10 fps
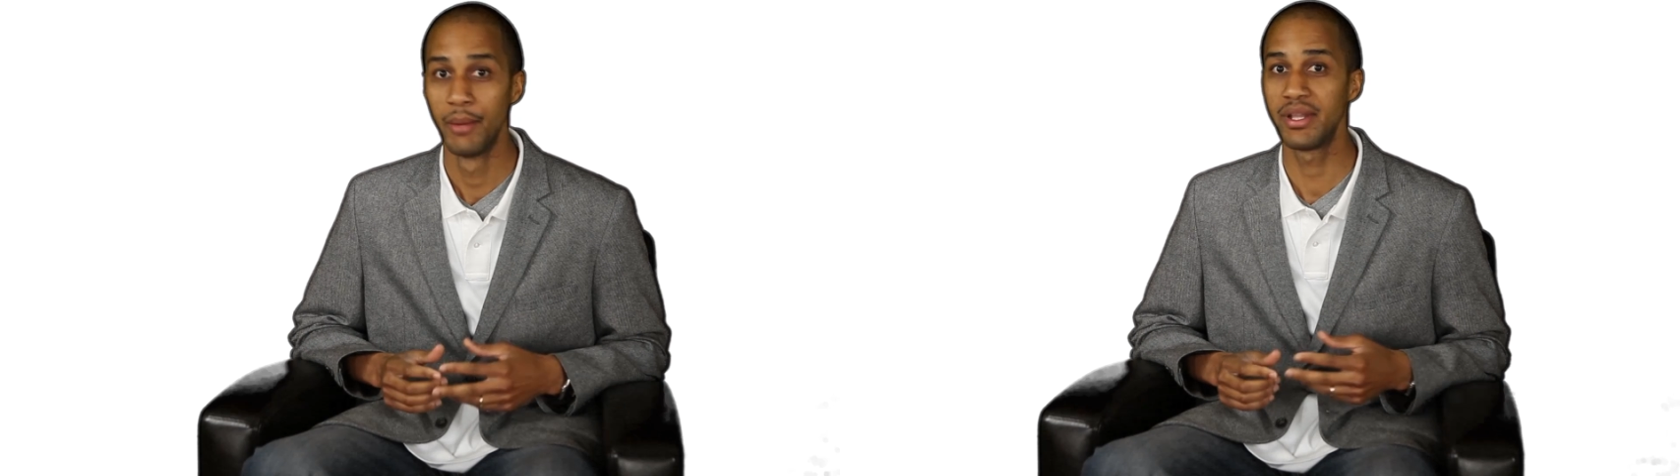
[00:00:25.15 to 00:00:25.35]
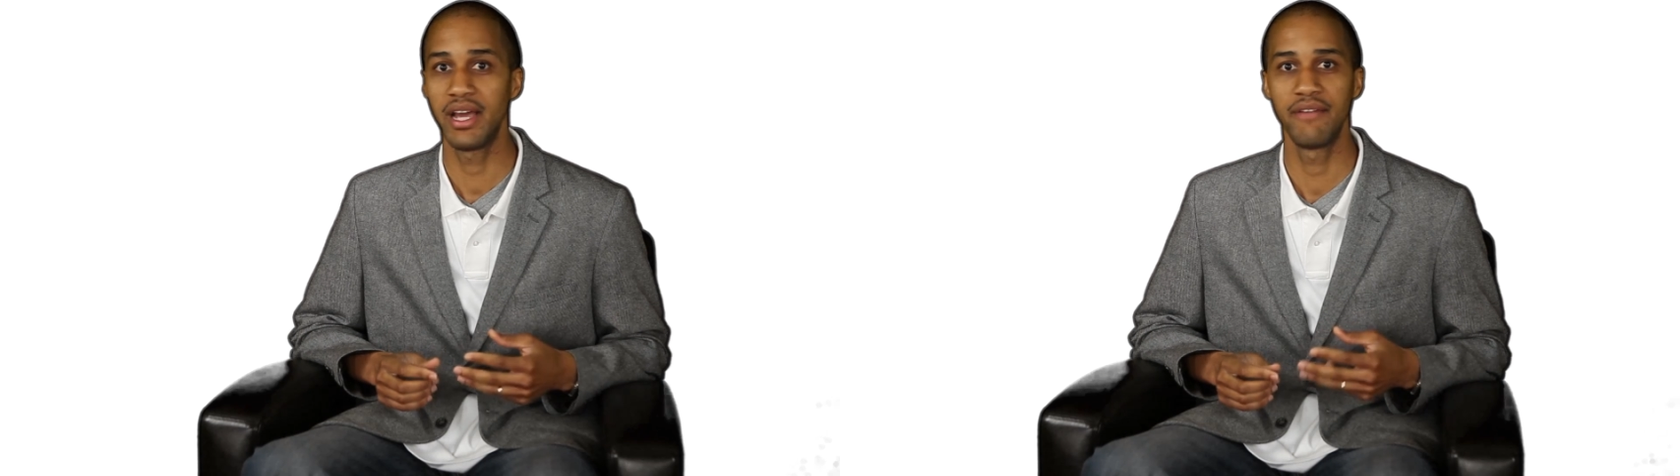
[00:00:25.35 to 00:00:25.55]

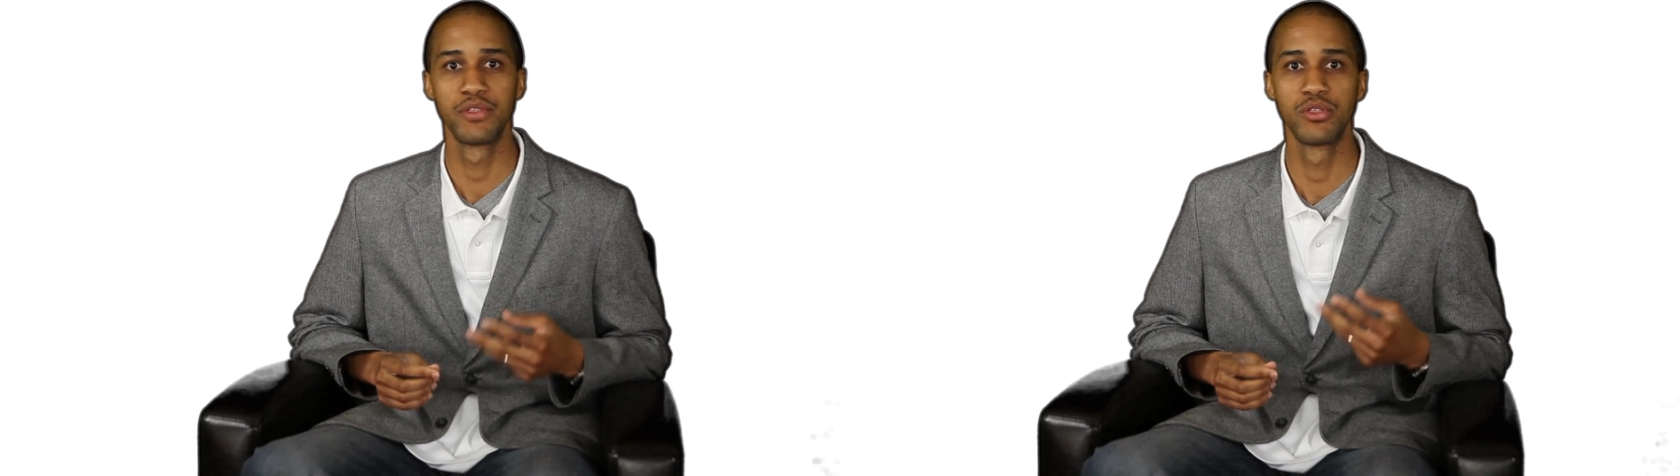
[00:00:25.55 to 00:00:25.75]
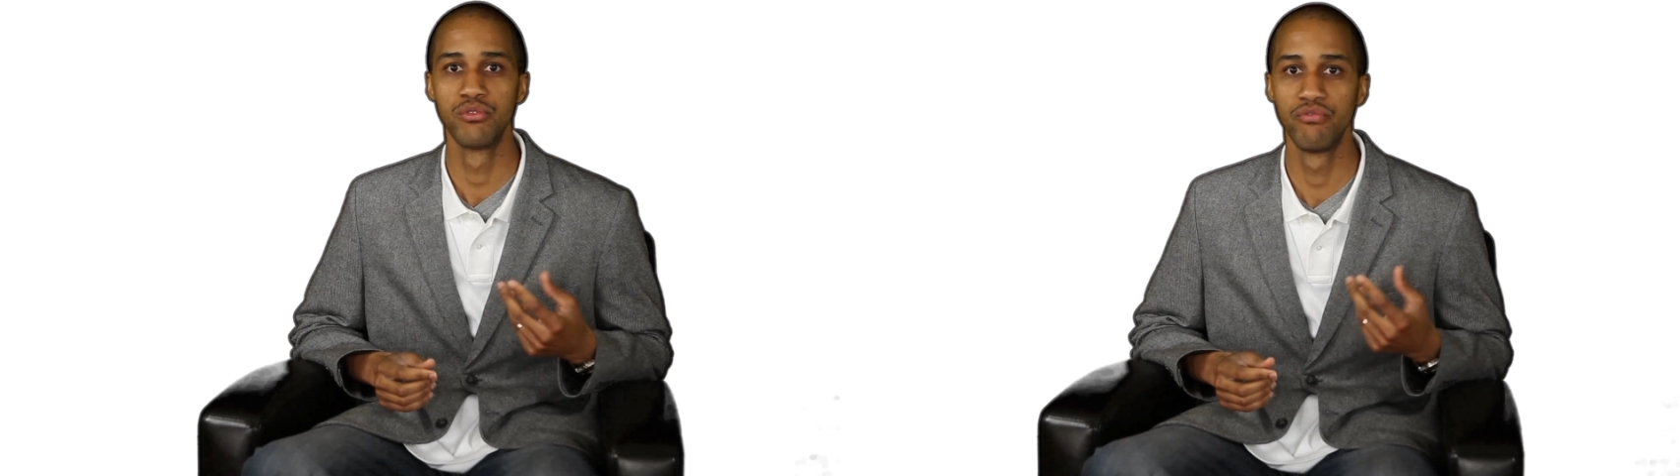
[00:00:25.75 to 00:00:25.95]
but they
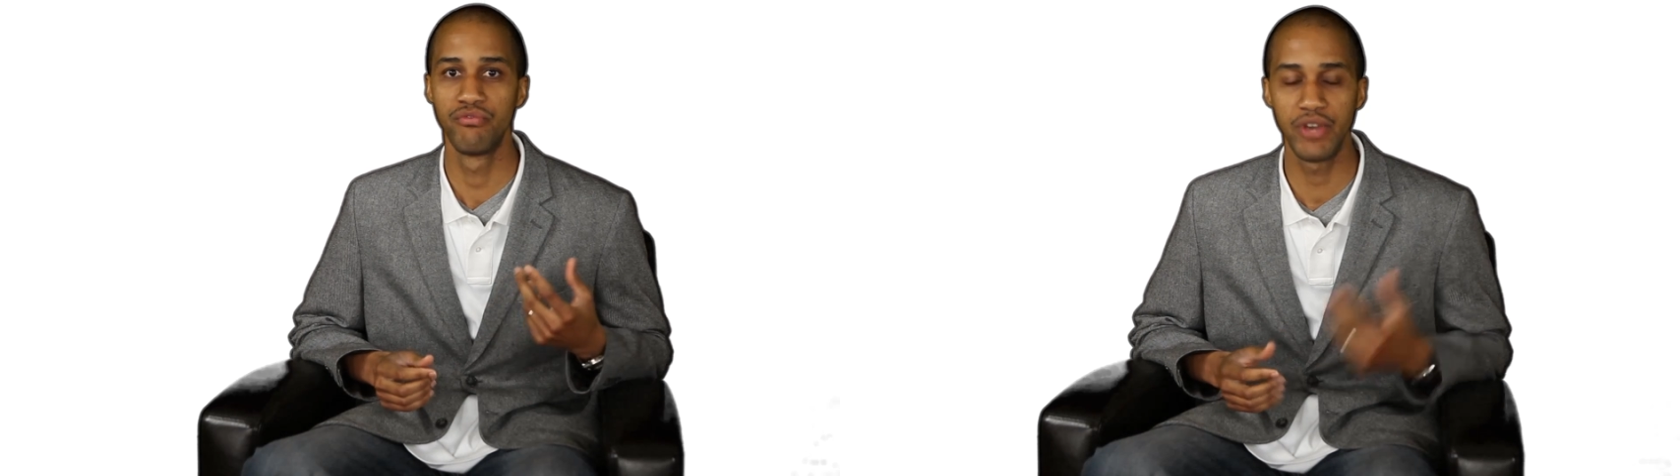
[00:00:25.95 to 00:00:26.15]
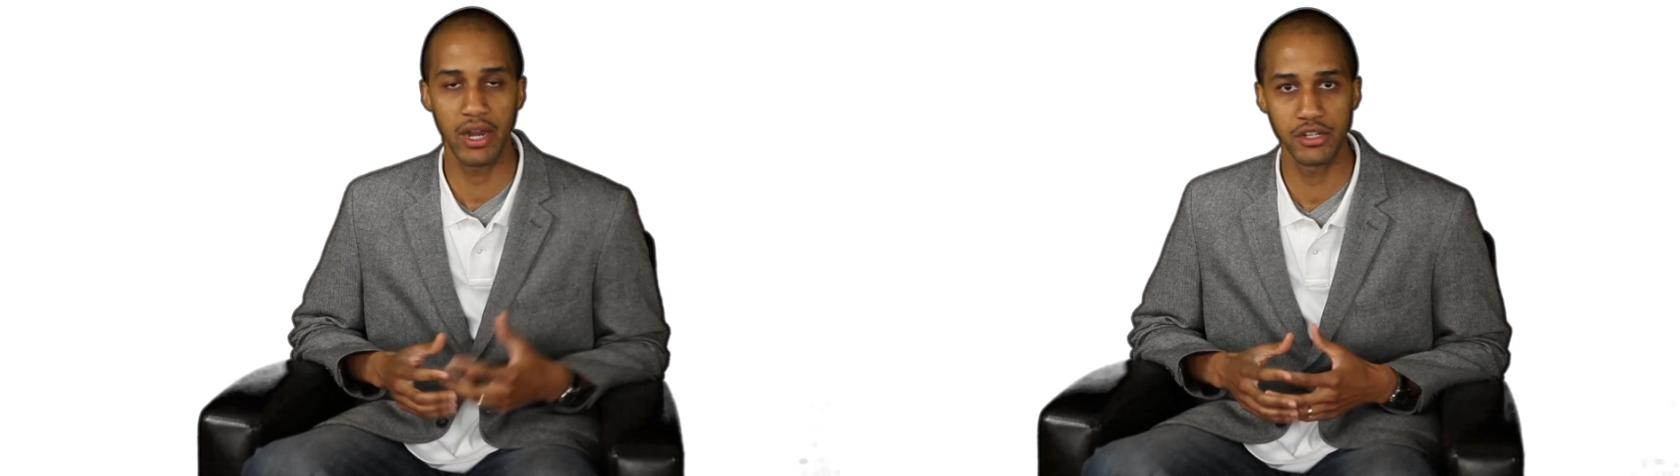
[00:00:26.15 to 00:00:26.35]
have
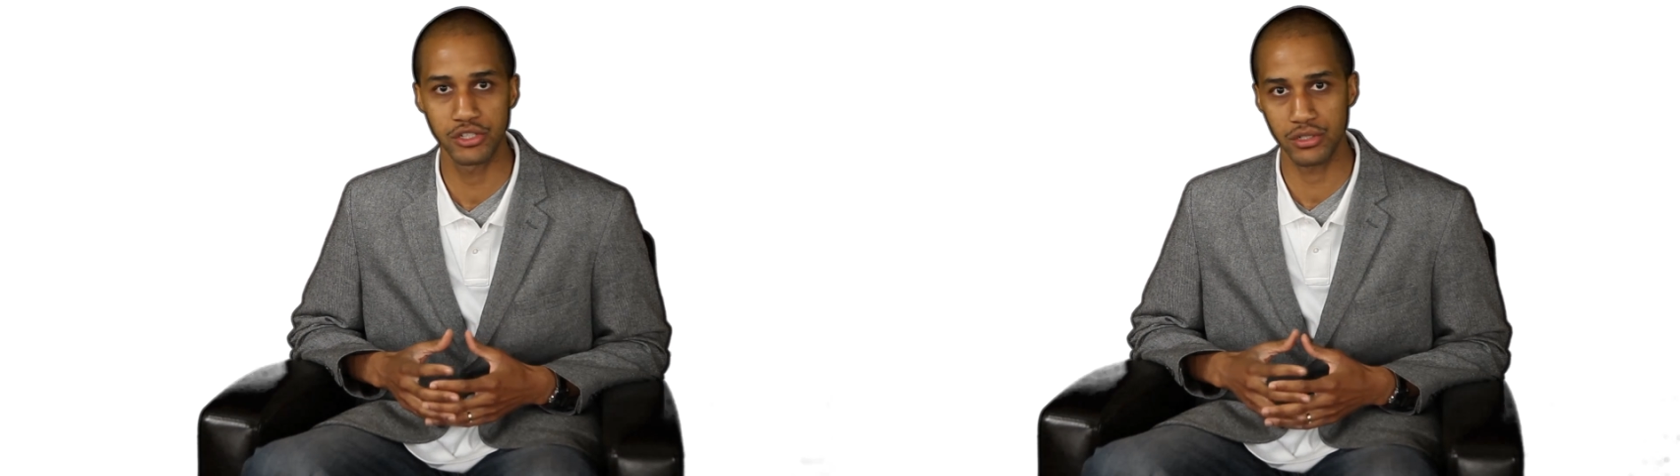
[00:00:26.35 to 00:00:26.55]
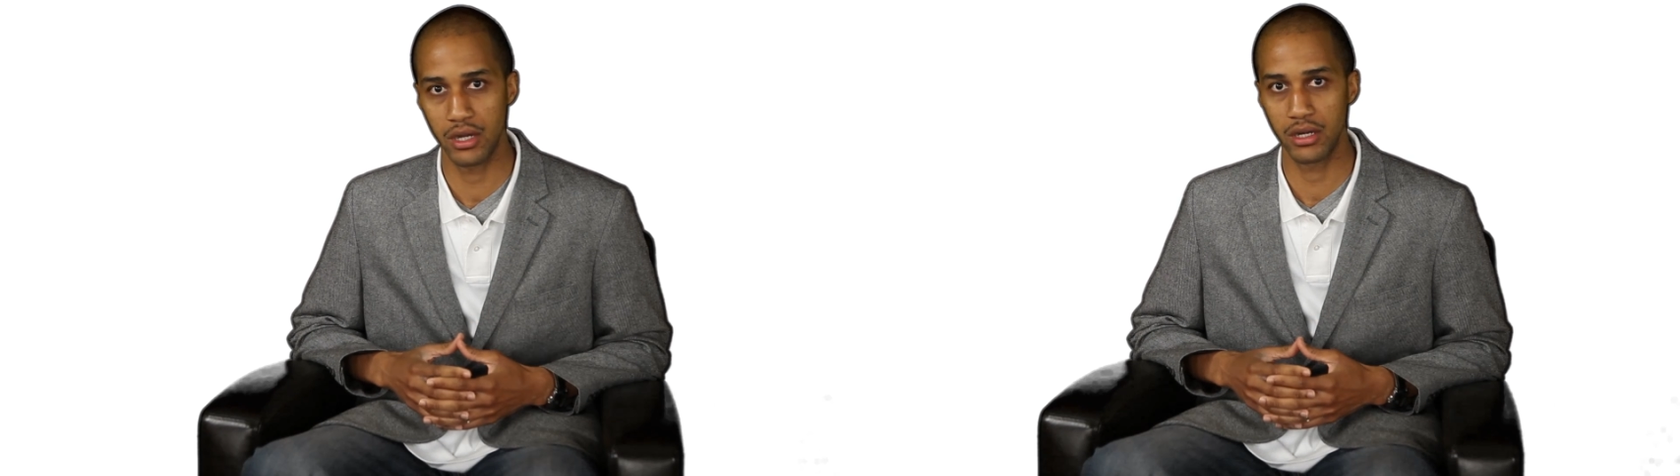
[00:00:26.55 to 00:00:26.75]
very
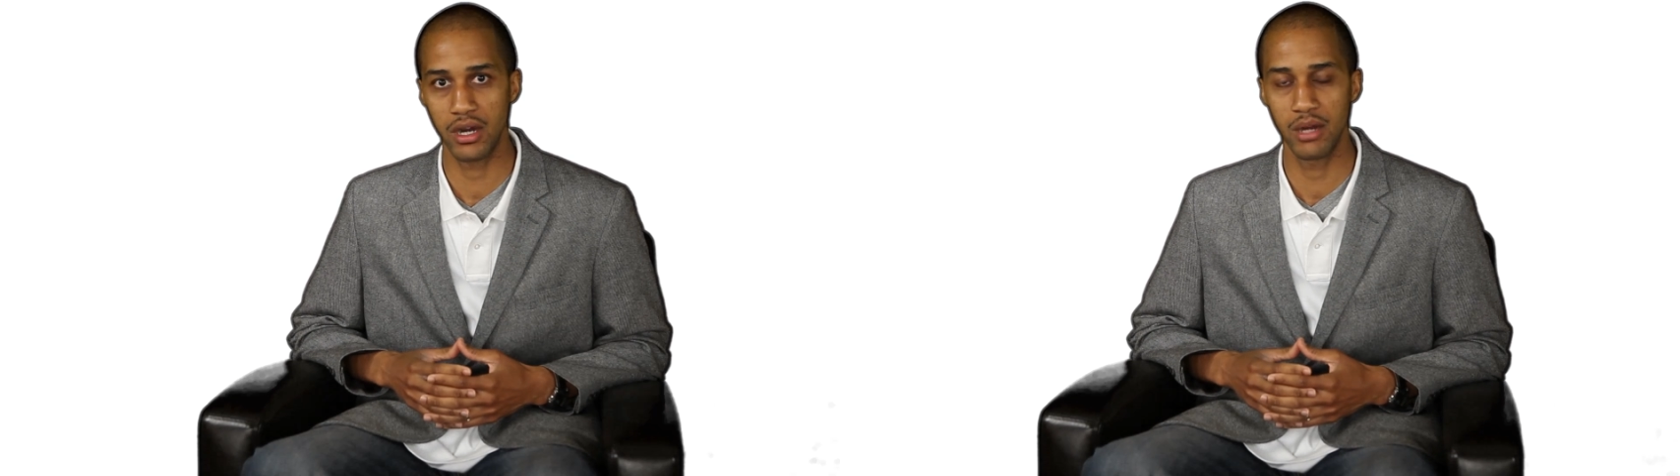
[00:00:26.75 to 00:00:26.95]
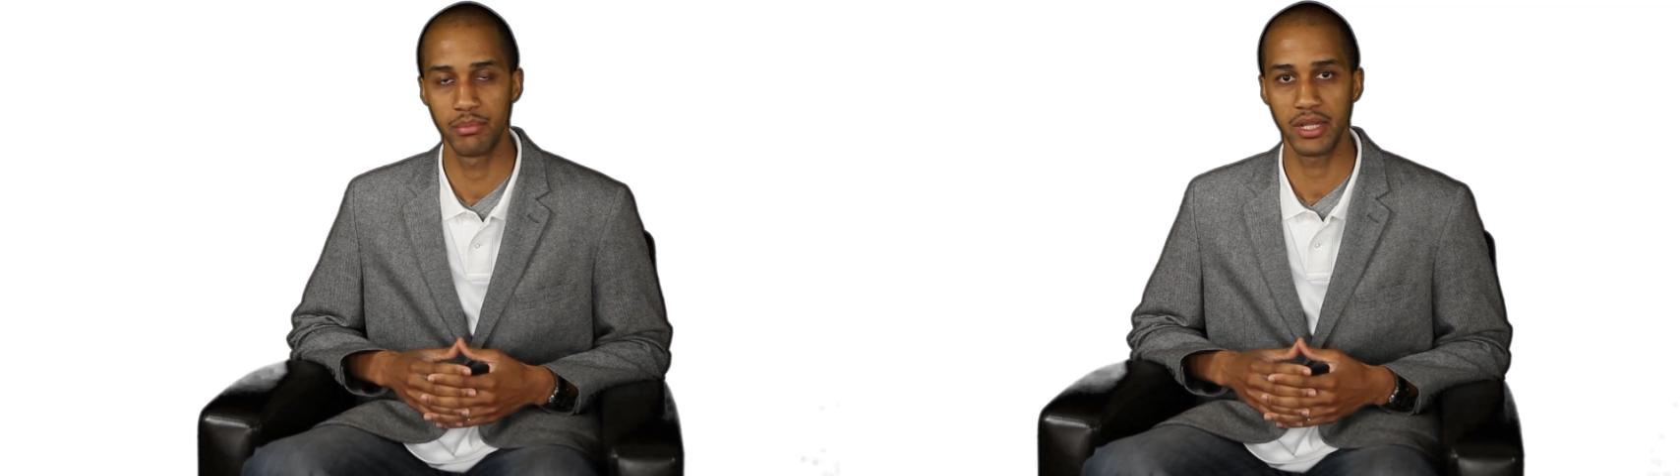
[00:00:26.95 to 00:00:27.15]
strong
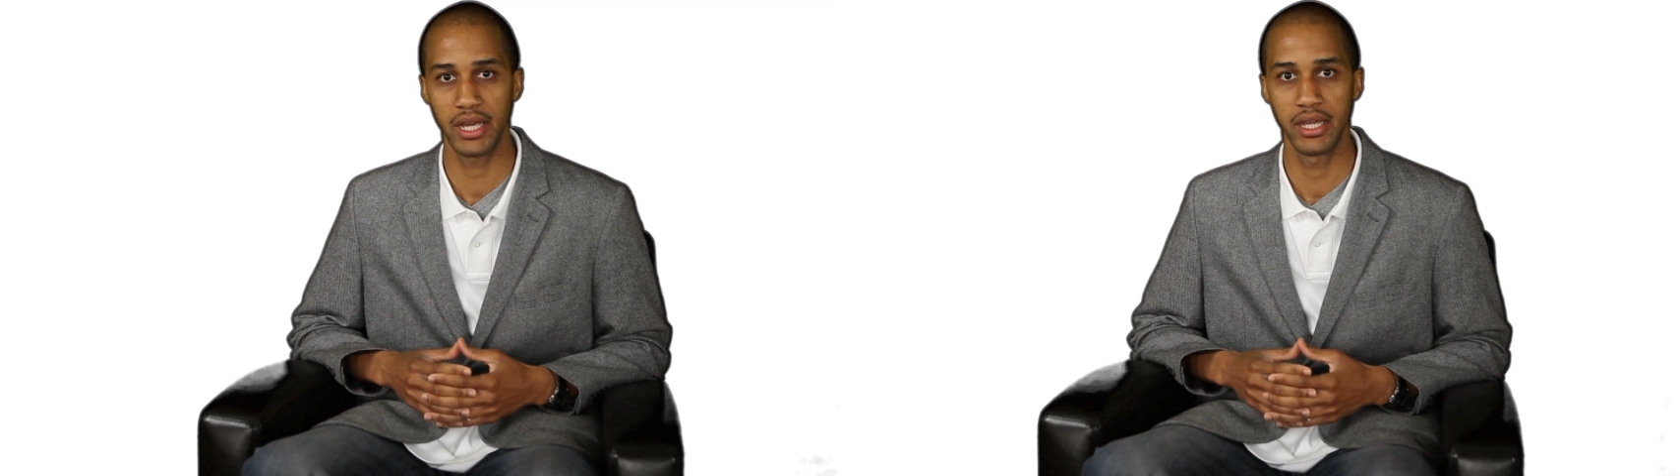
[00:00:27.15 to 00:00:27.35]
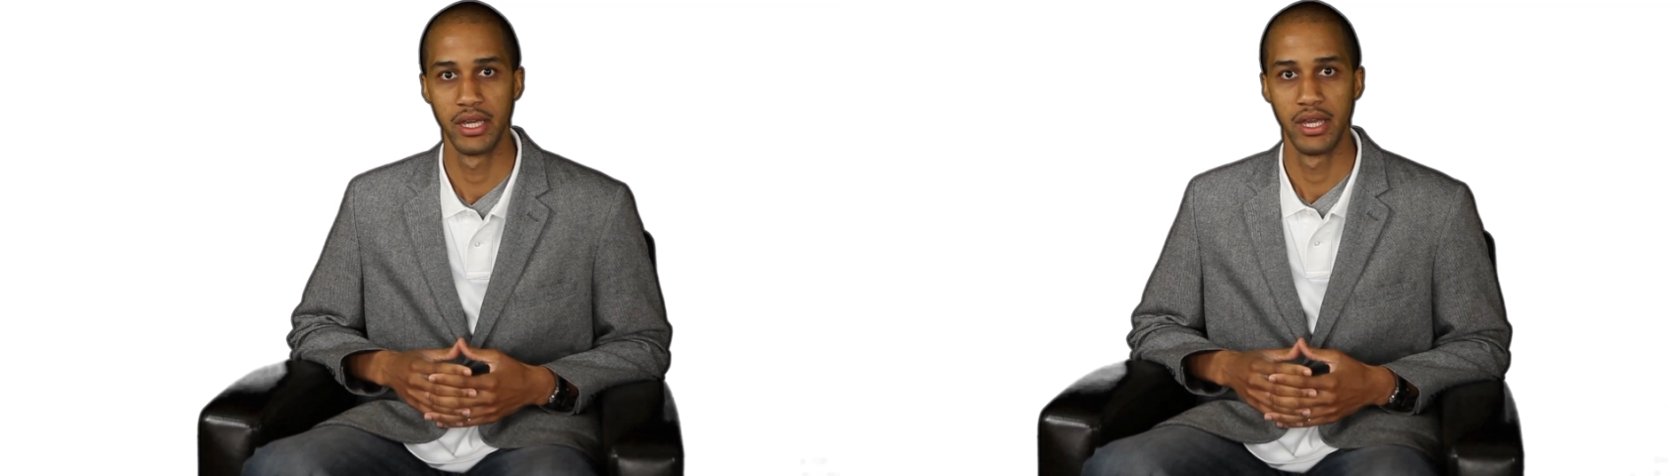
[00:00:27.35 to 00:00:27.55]
guard
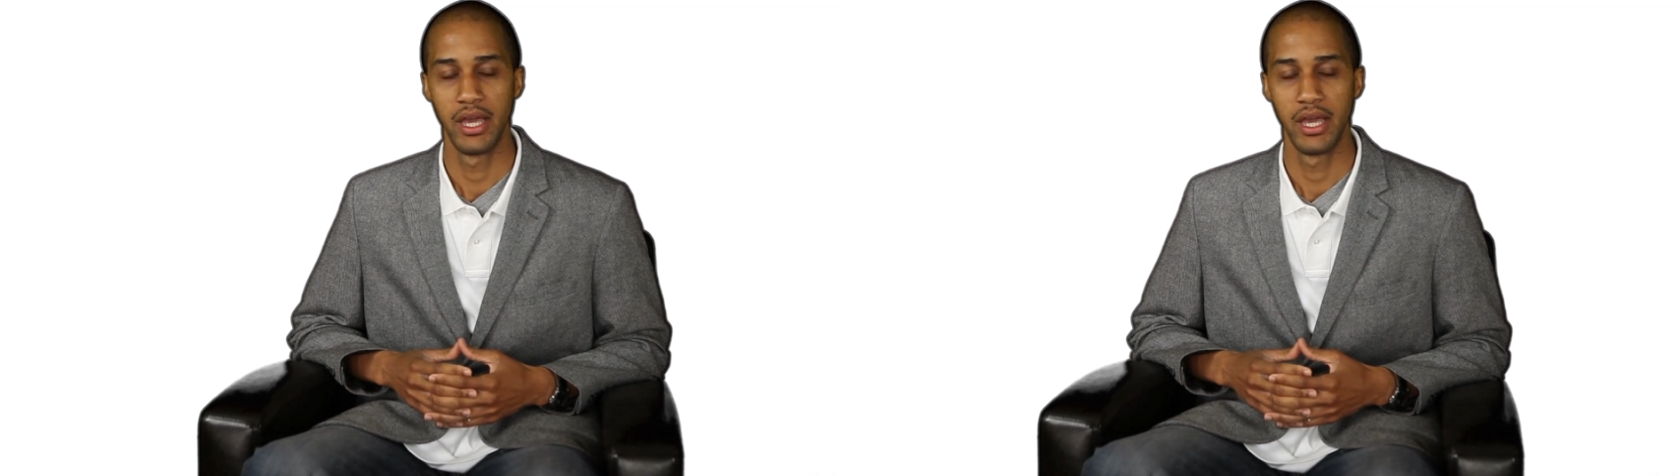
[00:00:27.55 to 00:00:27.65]
play